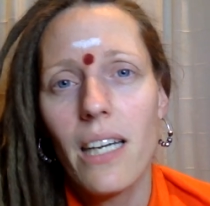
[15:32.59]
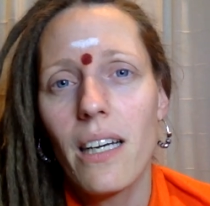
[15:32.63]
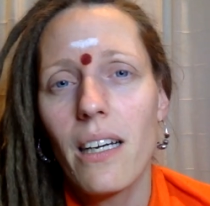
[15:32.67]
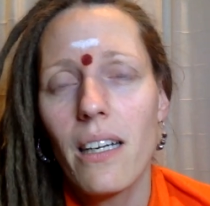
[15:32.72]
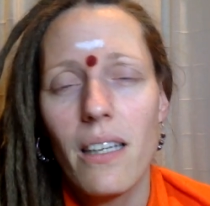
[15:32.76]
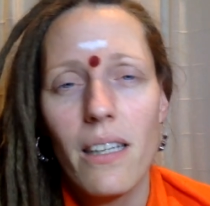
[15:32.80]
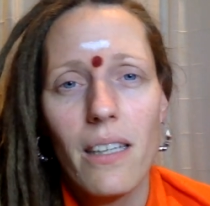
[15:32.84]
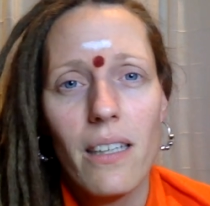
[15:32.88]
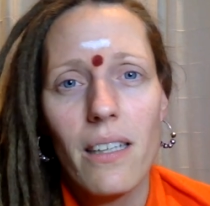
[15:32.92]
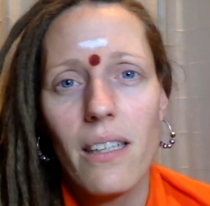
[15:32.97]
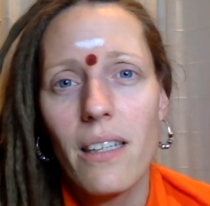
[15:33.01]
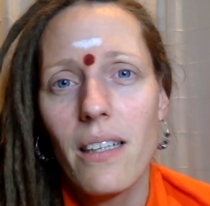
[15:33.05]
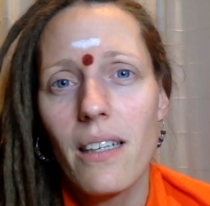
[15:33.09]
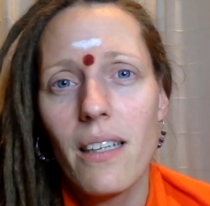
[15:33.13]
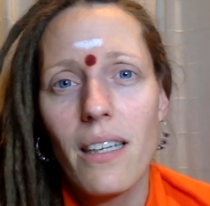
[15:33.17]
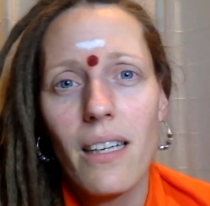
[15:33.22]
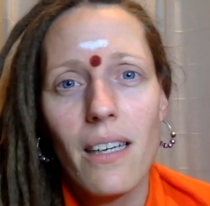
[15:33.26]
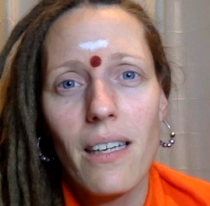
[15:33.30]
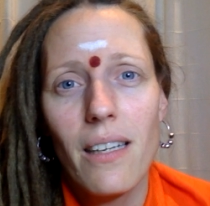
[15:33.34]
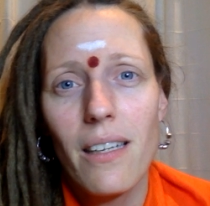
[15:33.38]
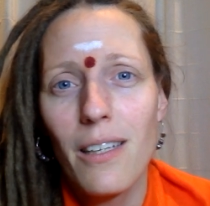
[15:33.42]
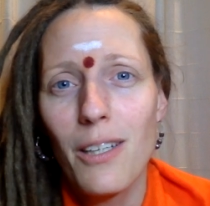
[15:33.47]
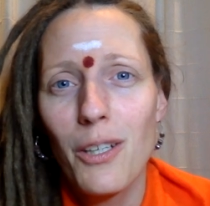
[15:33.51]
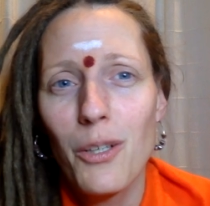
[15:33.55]

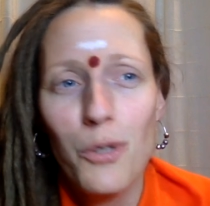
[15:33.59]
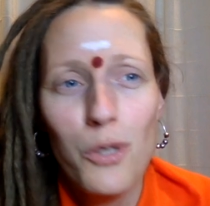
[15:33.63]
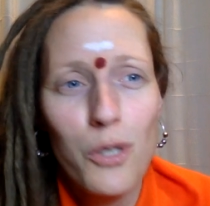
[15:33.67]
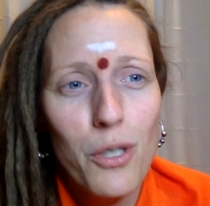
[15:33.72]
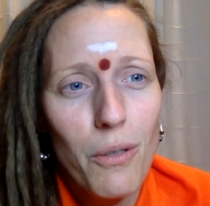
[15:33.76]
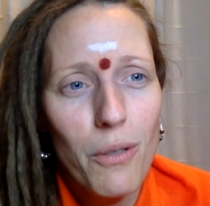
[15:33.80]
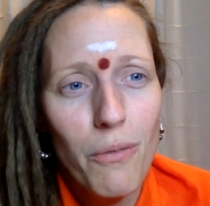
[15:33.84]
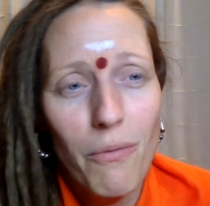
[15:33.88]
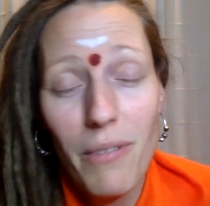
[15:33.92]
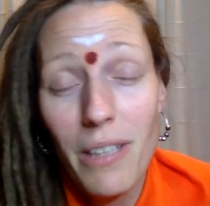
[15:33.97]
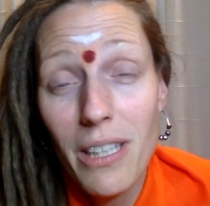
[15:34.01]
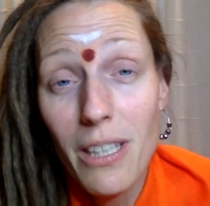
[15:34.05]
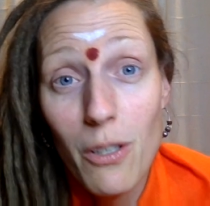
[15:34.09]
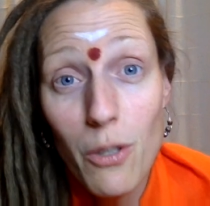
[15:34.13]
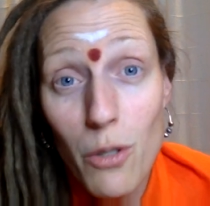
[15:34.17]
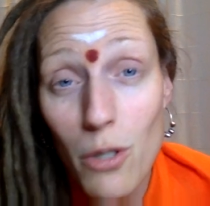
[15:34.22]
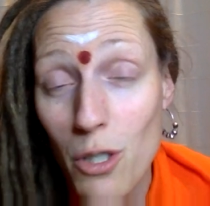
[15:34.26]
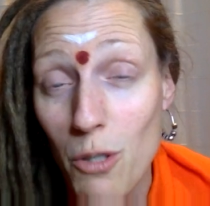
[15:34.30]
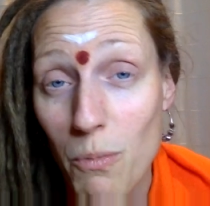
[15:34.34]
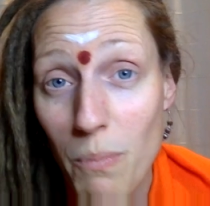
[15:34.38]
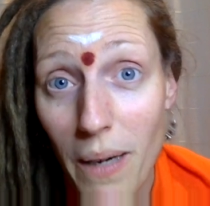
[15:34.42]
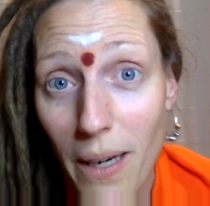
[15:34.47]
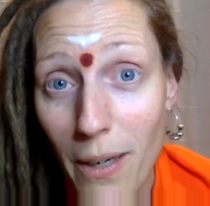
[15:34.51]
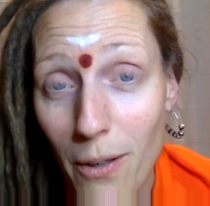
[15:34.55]
with your
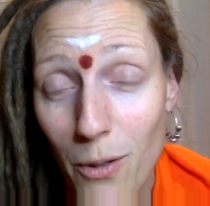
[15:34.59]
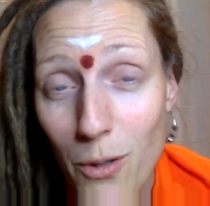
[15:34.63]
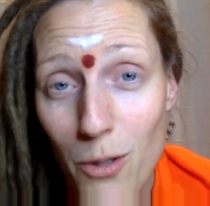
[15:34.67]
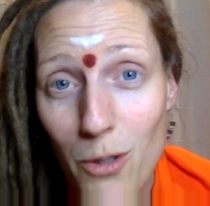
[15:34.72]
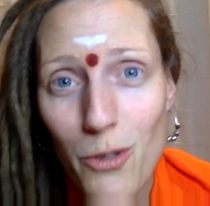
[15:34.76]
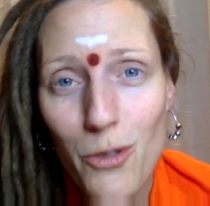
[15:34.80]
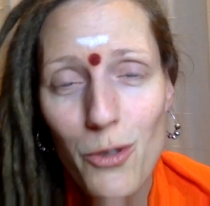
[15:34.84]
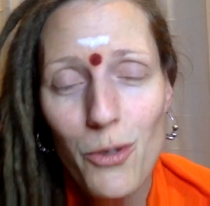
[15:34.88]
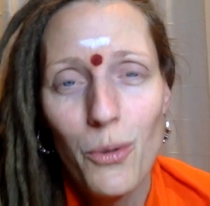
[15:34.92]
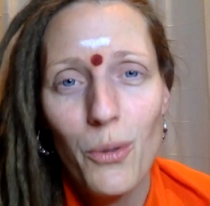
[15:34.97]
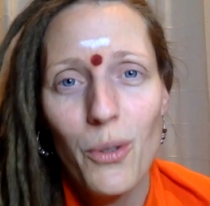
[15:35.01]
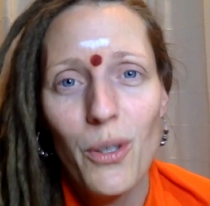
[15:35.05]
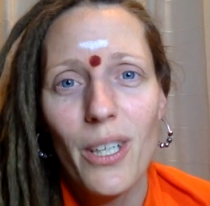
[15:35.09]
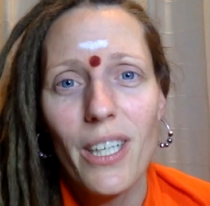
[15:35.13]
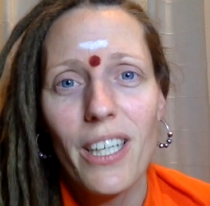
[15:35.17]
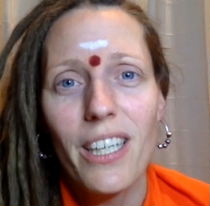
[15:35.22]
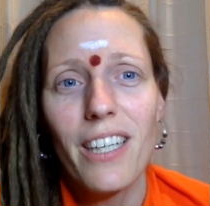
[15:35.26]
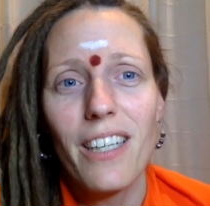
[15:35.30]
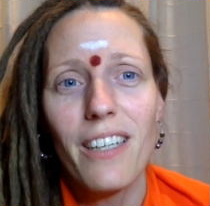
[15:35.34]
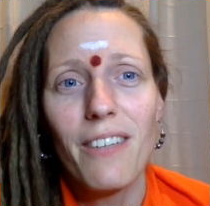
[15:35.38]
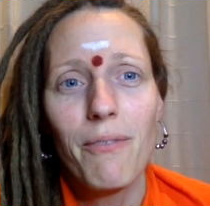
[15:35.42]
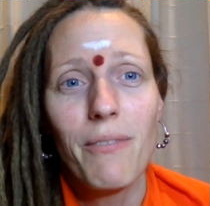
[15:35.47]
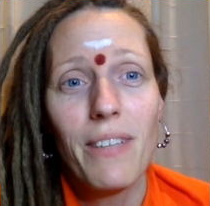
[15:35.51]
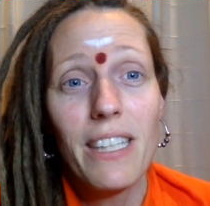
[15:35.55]
spouse
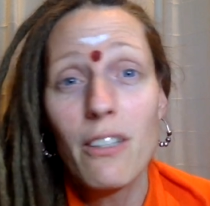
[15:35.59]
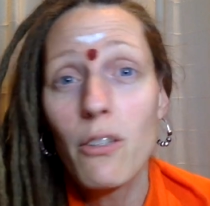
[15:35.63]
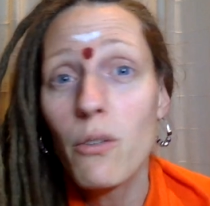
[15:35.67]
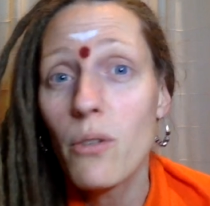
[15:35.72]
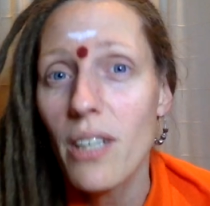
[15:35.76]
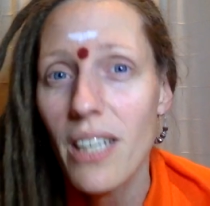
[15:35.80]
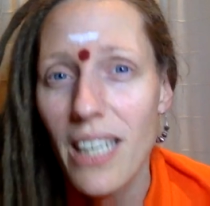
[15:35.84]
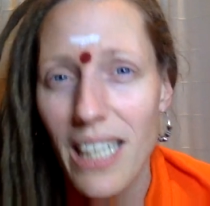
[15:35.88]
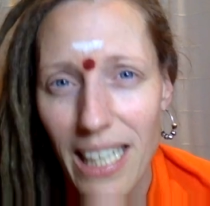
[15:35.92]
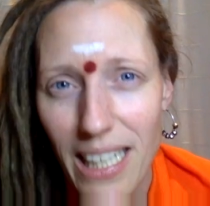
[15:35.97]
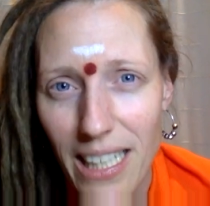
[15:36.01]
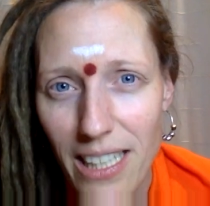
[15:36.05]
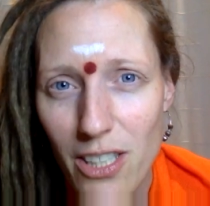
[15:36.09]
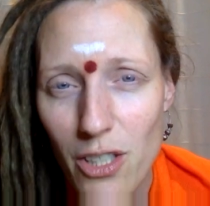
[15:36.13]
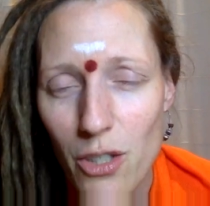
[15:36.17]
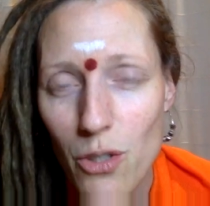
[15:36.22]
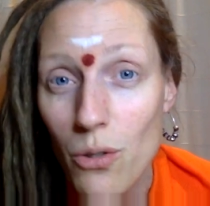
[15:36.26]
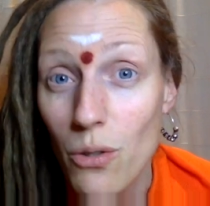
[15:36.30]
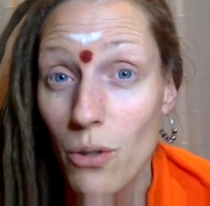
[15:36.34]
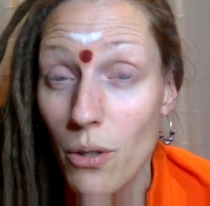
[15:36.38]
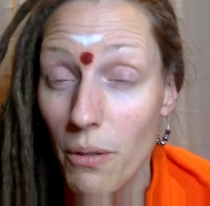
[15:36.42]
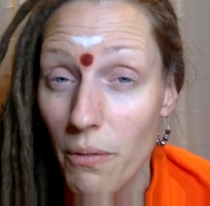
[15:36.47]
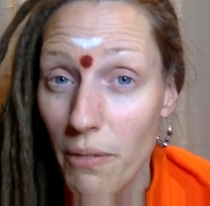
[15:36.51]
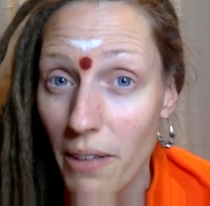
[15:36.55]
or with your
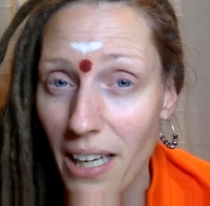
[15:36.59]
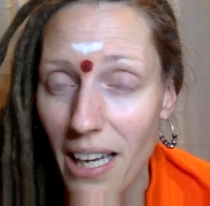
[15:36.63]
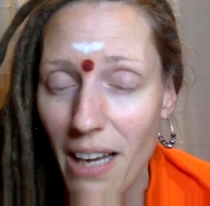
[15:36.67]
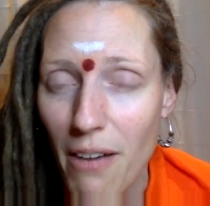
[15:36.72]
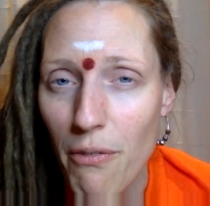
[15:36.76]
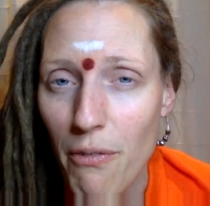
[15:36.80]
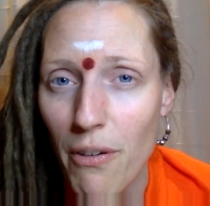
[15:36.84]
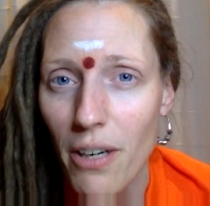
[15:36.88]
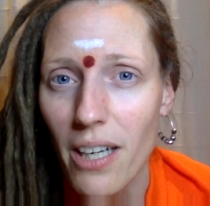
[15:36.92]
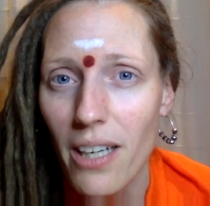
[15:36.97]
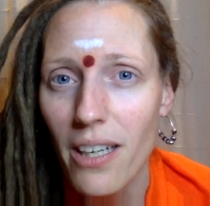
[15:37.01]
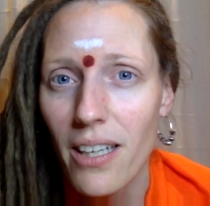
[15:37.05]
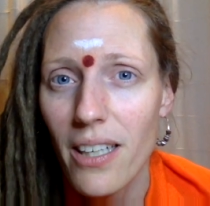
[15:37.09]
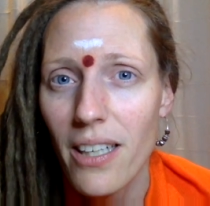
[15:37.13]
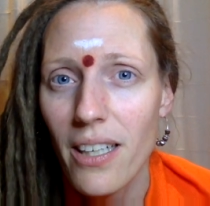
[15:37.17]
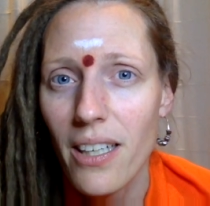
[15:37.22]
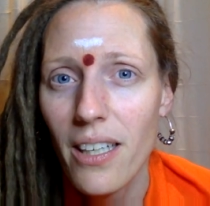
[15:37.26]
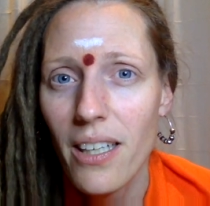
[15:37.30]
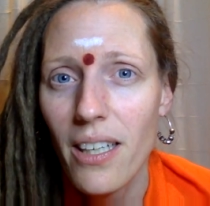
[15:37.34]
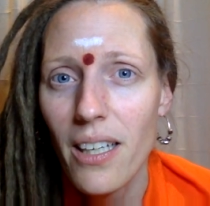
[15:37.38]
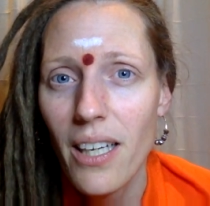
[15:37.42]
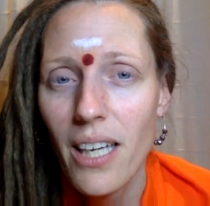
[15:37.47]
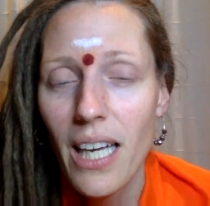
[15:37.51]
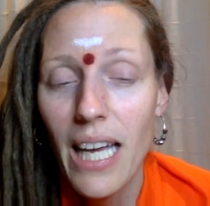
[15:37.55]
kids or whatever.
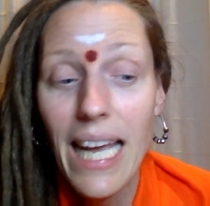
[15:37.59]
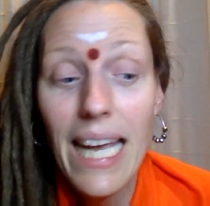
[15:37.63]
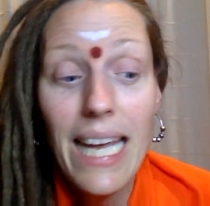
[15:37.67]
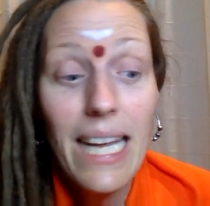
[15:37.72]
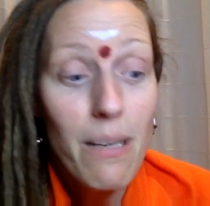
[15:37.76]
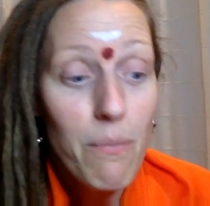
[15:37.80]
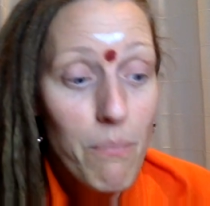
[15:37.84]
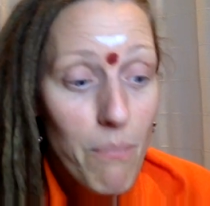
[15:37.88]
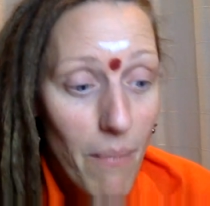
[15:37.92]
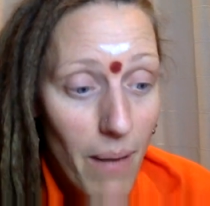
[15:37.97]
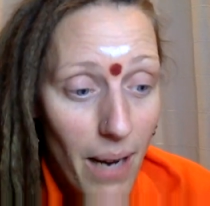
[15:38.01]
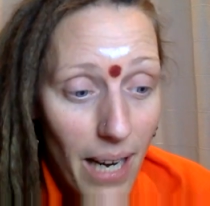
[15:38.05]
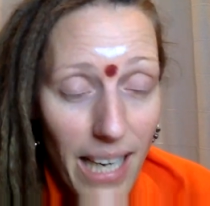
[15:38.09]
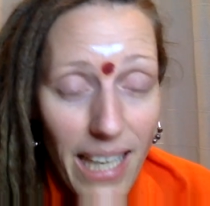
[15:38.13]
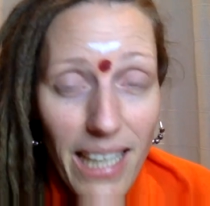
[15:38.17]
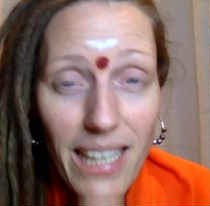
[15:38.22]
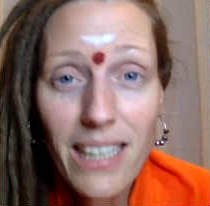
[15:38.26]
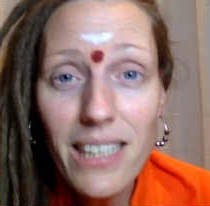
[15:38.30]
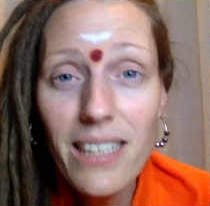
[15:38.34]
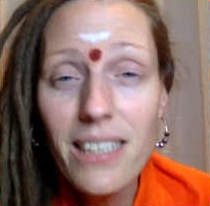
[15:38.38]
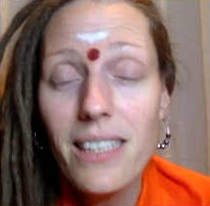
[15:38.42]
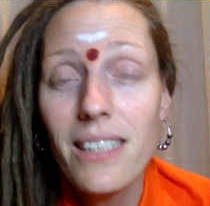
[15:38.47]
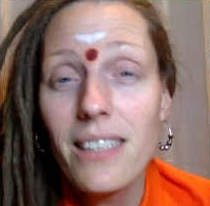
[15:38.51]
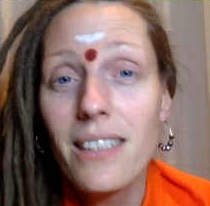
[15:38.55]
It
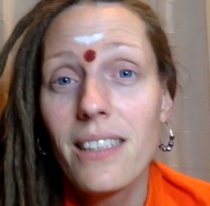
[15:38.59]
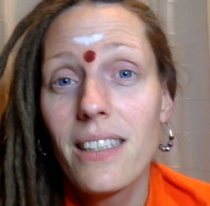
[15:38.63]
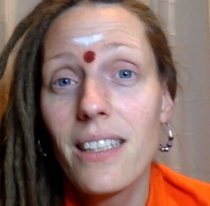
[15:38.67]
might